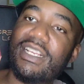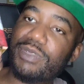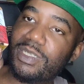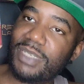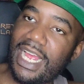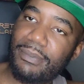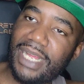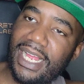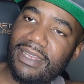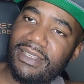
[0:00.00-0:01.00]
It was a blind
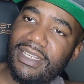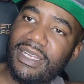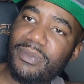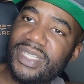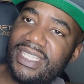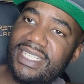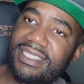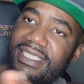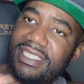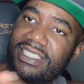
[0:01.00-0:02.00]
buy, but
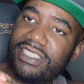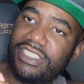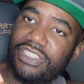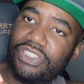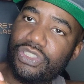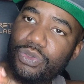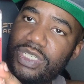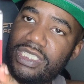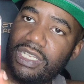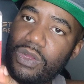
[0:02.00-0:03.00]
this is
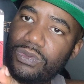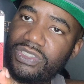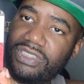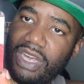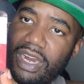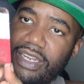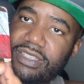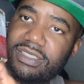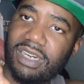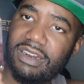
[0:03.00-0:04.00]
Dua's Lone
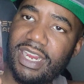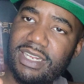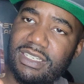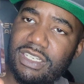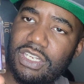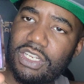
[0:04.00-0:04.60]
Star, all right?